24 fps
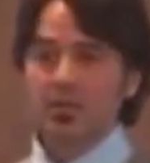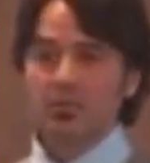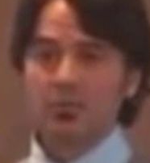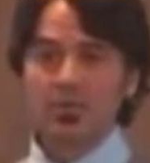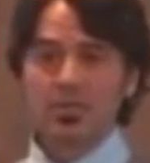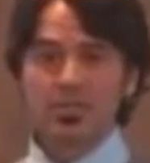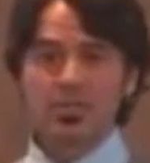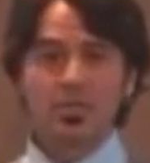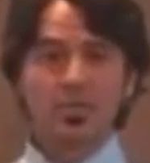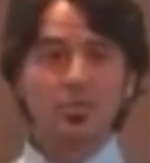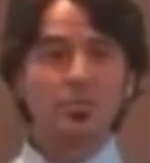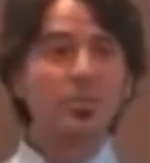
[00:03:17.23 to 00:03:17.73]

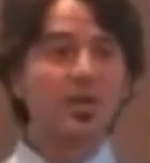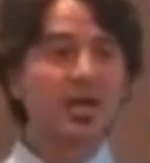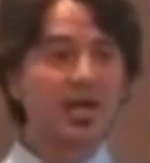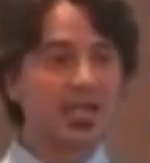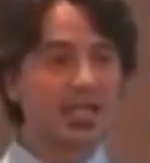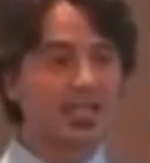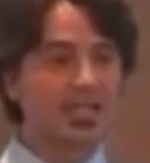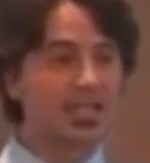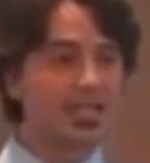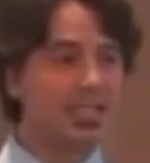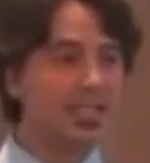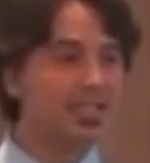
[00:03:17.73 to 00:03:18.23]
what your
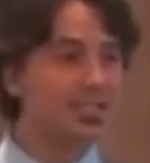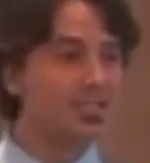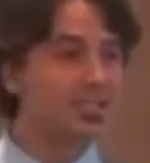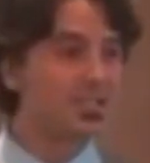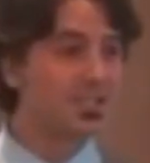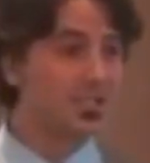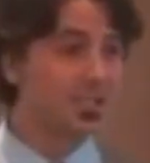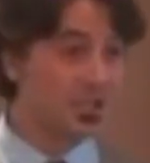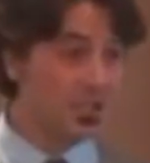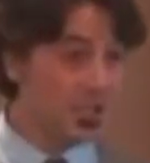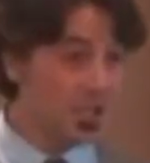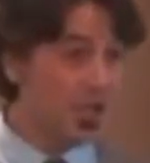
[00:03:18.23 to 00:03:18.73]
body needs
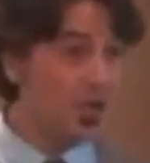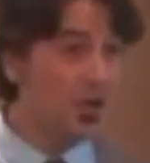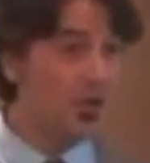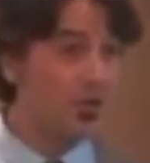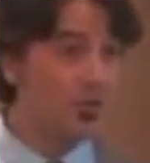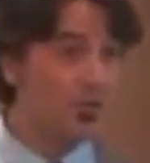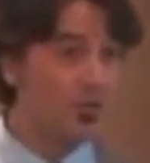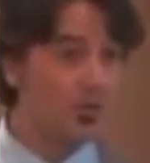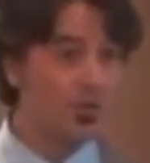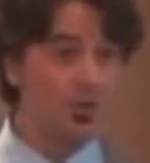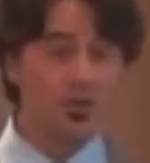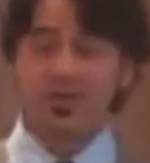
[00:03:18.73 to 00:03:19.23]
to
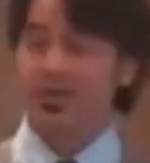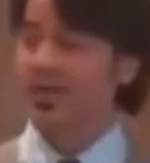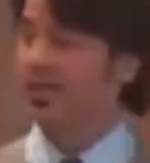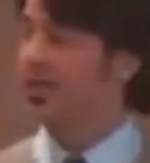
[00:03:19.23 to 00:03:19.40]
go,